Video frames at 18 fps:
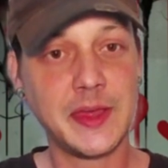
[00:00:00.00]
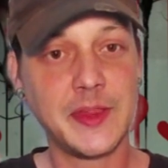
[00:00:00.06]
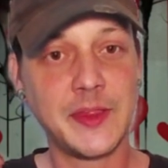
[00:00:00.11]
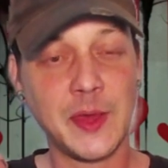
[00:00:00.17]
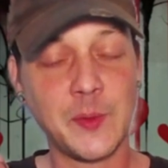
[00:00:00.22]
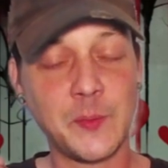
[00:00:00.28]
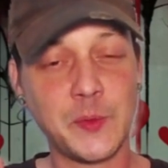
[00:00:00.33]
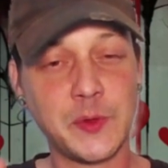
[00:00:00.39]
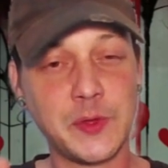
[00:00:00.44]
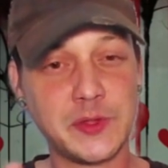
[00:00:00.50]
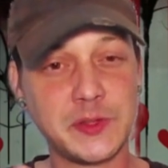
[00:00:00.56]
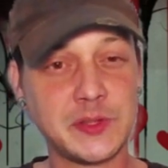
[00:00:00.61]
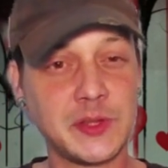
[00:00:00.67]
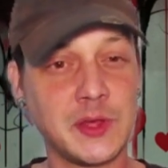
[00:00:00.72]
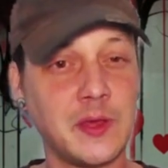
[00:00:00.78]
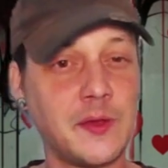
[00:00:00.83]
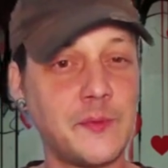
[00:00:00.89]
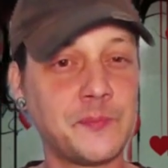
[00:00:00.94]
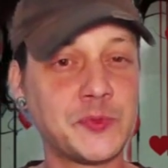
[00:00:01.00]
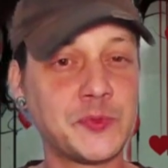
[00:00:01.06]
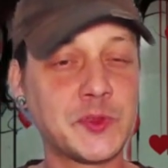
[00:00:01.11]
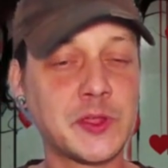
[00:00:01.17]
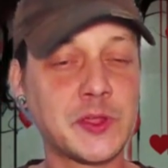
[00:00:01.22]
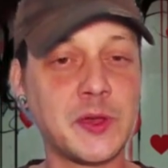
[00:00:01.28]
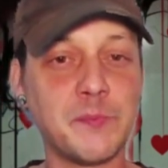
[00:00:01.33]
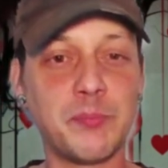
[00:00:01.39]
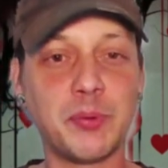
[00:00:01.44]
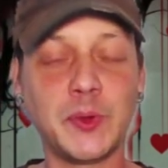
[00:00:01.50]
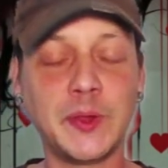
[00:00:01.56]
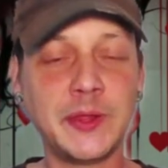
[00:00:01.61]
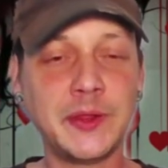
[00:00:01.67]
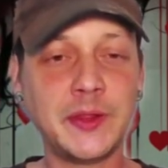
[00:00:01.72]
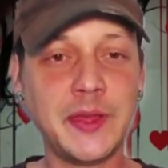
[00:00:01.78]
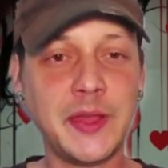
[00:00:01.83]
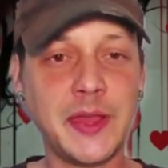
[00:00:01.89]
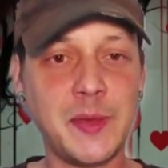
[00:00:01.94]
that was
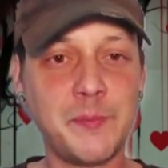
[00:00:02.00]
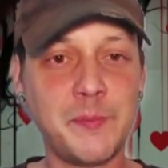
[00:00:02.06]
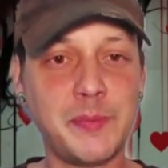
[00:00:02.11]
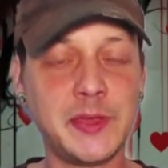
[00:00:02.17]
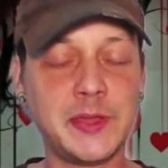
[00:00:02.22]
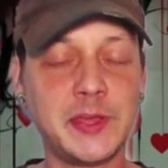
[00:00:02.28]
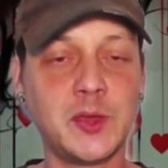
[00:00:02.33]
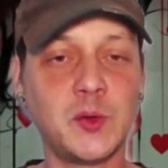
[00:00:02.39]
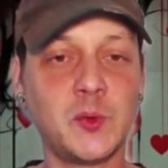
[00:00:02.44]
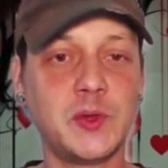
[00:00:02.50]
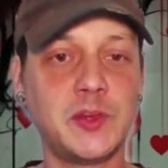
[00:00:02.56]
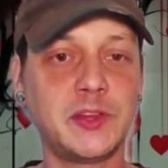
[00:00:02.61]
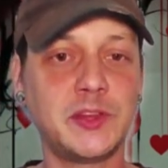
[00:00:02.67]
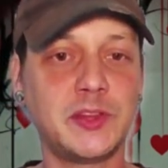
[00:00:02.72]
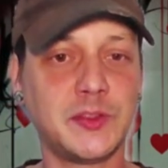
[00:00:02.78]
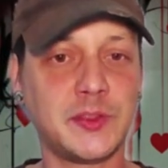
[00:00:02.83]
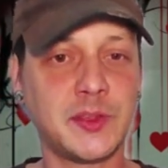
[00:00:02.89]
completely ambiguous.